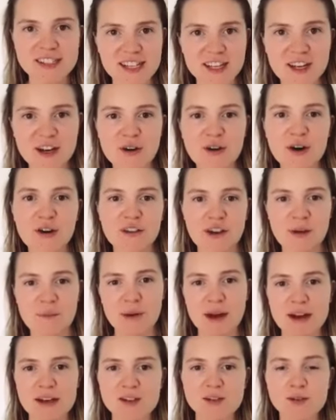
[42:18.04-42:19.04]
and CEO of
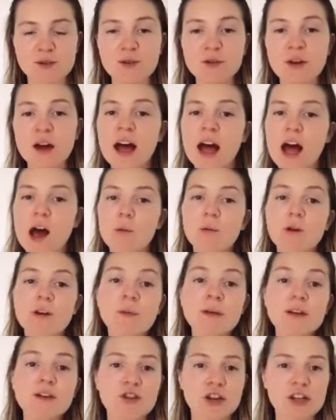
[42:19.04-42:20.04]
Impact School, and
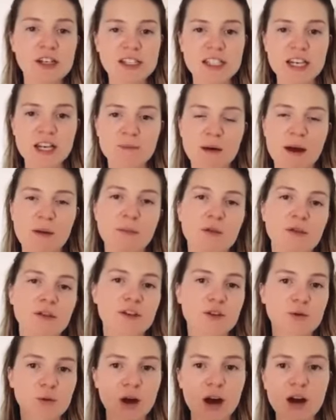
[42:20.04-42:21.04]
we've been trusted by more
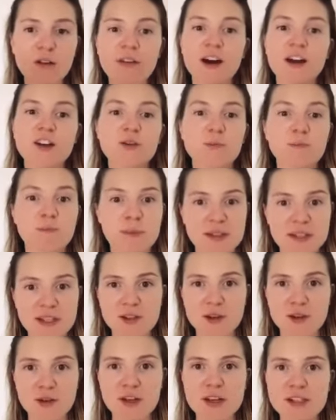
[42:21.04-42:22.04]
than 1,200
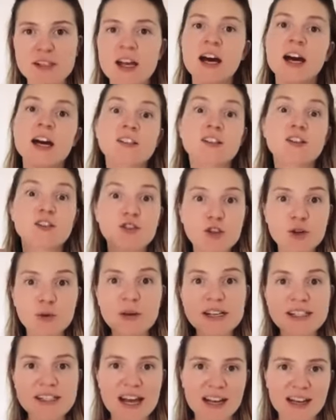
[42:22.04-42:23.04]
business owners to do
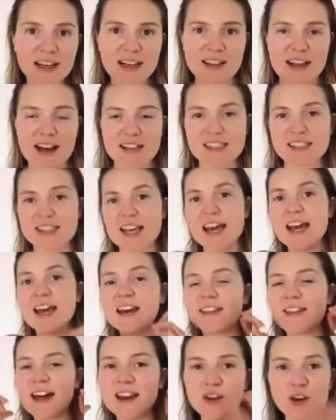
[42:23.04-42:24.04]
exactly that, to
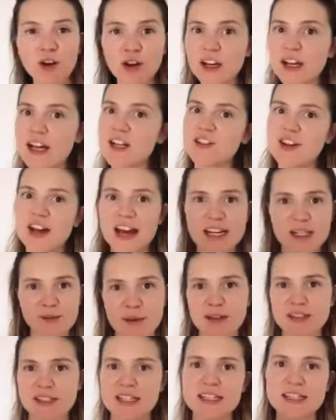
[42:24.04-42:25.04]
take their knowledge,
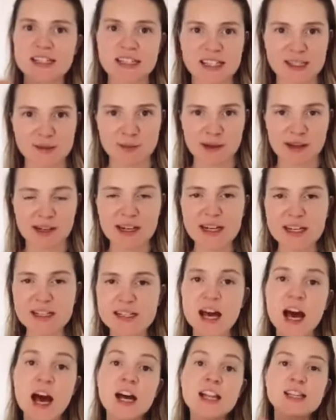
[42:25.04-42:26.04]
expertise, and
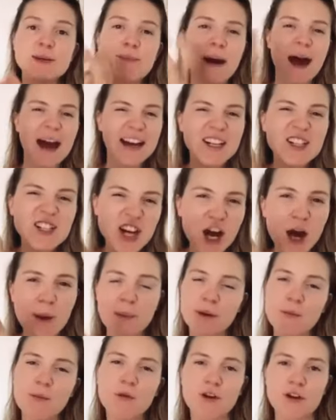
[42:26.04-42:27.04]
experience, to package it
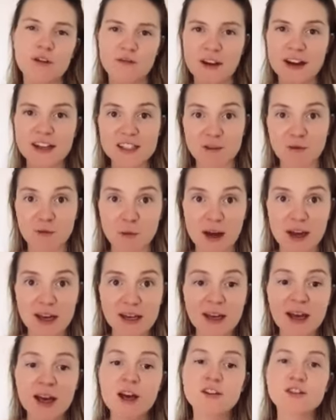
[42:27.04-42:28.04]
up in a more effective
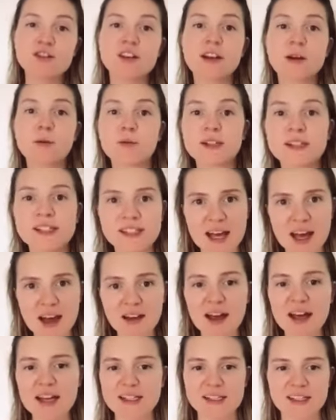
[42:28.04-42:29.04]
way so that it will
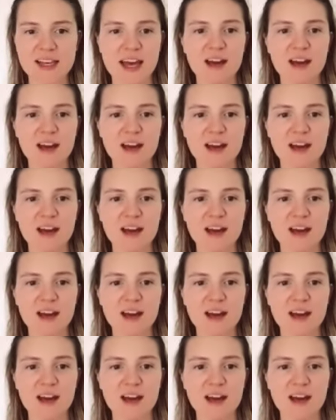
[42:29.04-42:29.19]
sell at